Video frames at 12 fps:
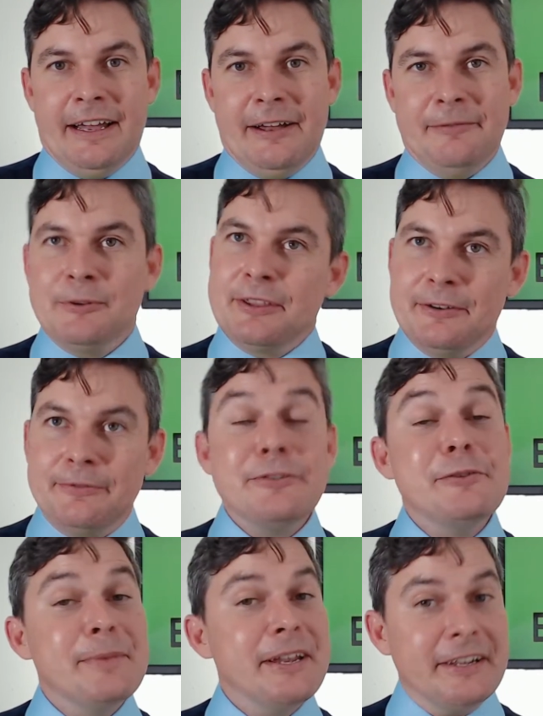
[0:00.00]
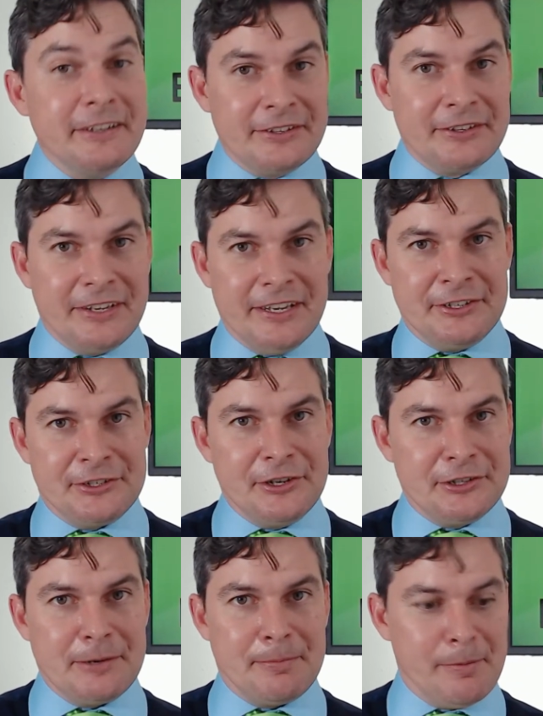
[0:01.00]
within a few minutes, it
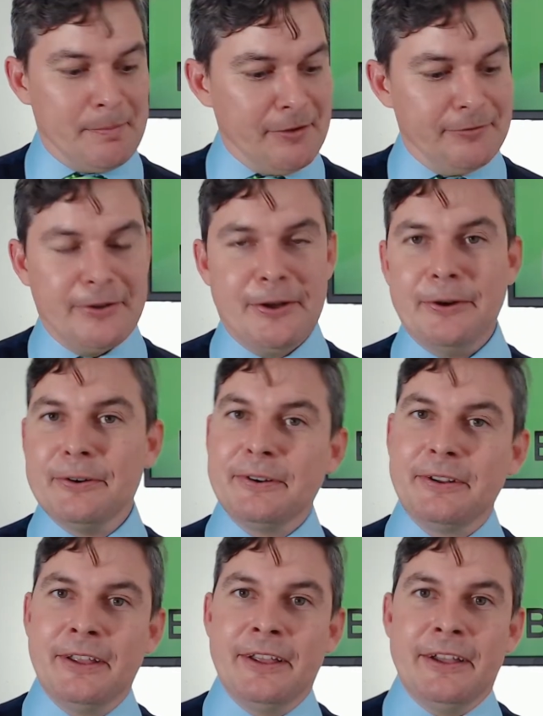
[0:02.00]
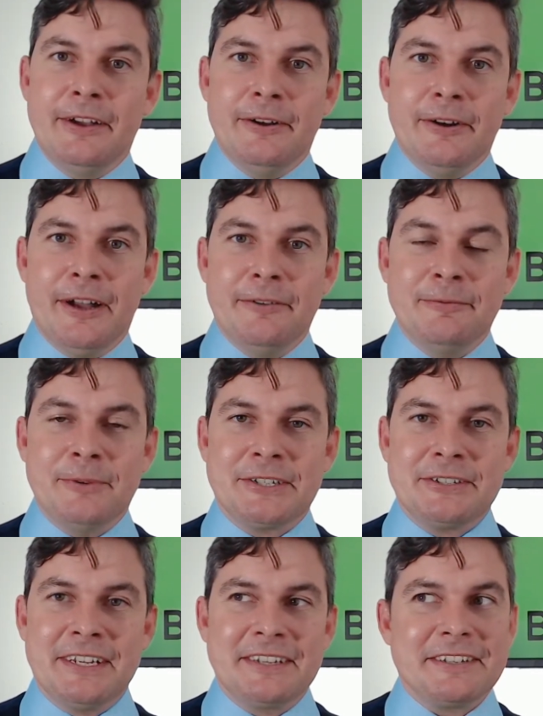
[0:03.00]
shows up on my phone,
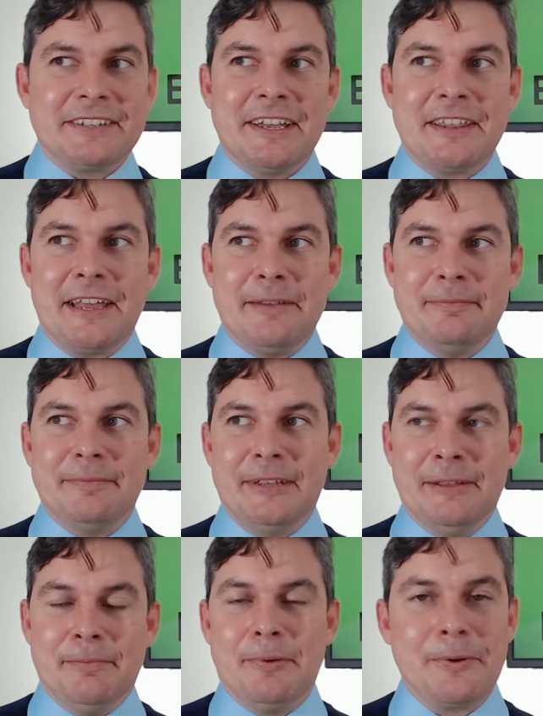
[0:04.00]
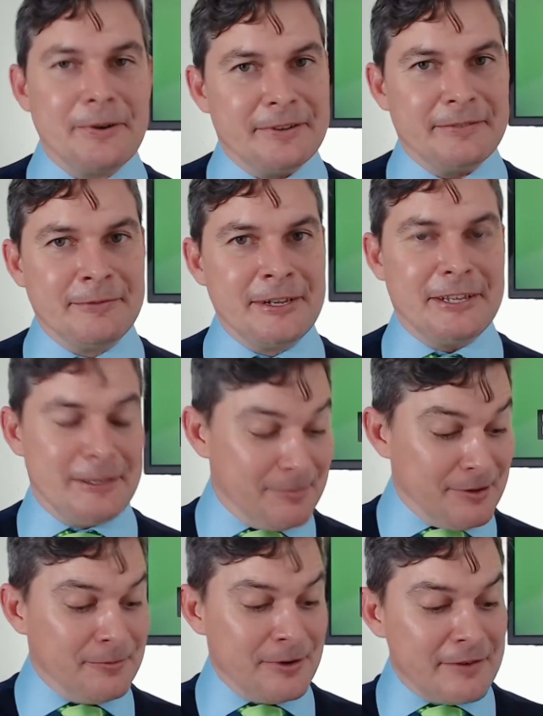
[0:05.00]
which doesn't sound that important really,
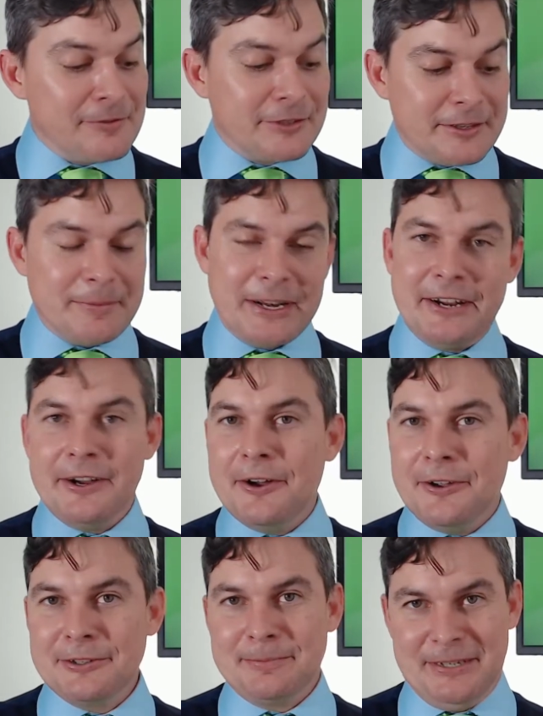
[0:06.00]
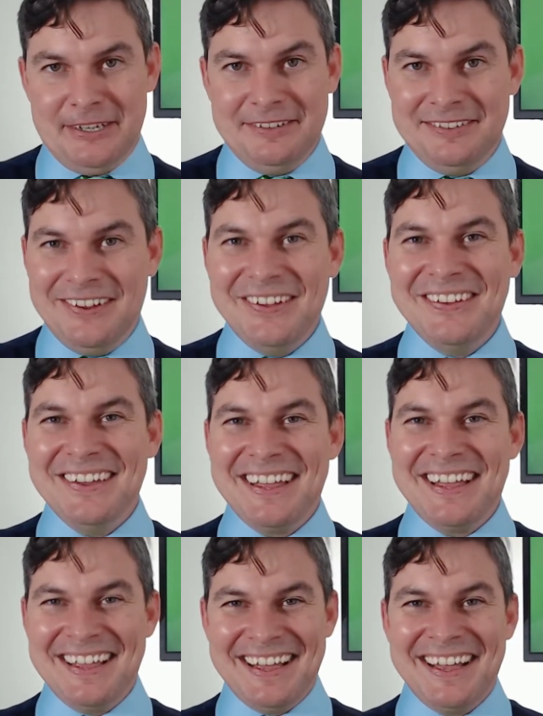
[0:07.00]
but whenever somebody calls me,
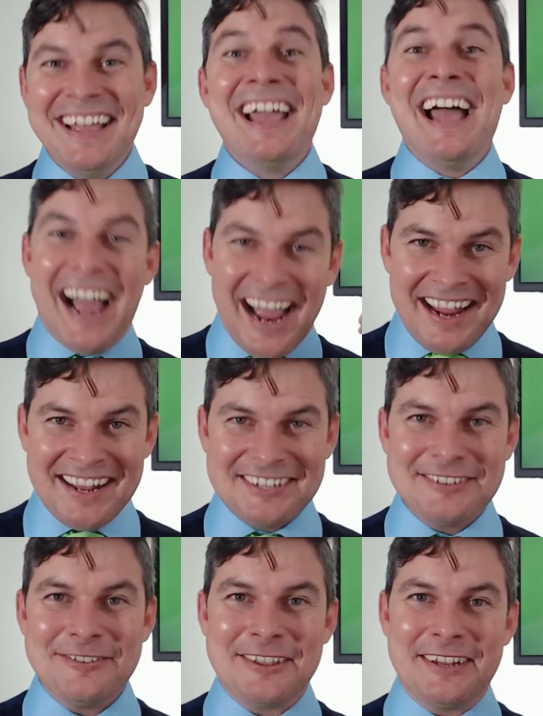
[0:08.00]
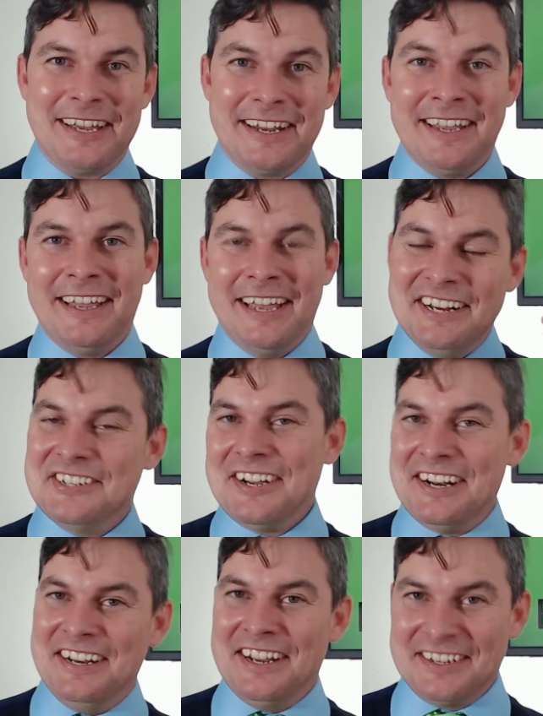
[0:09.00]
I answer with like, hey
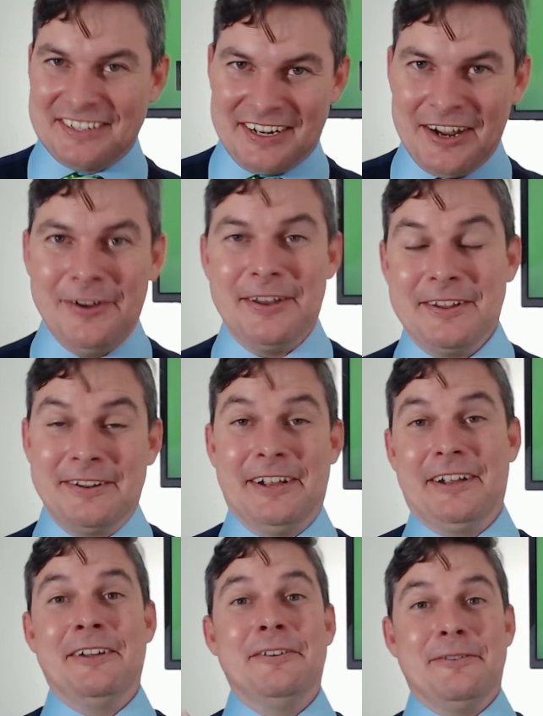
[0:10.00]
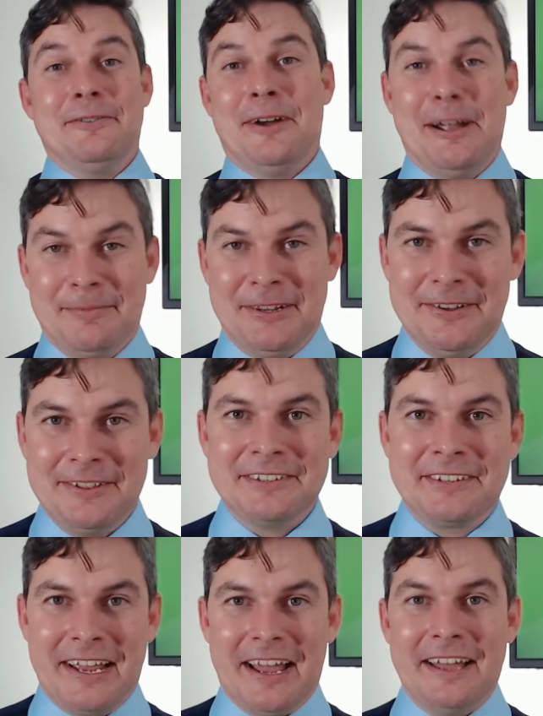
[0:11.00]
Johnny, how's it going? They're like, oh crap,
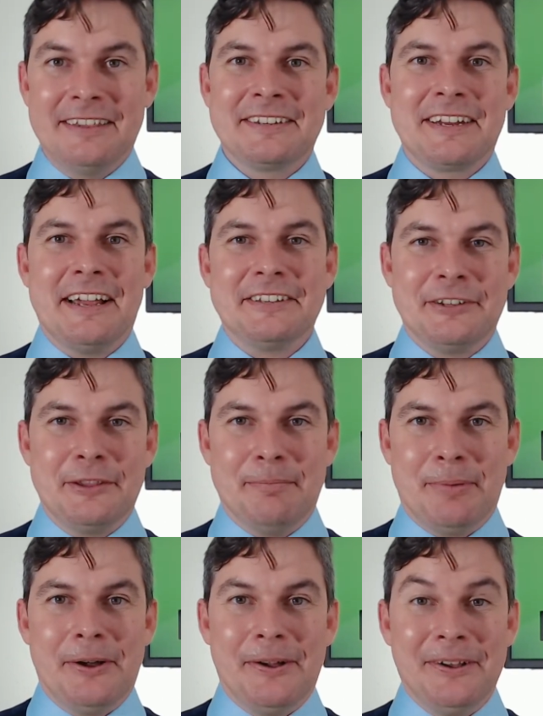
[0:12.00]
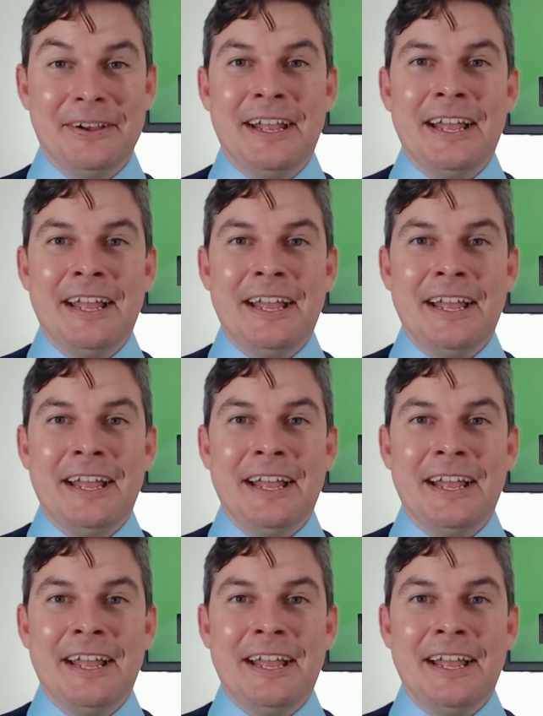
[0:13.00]
this guy's on the ball.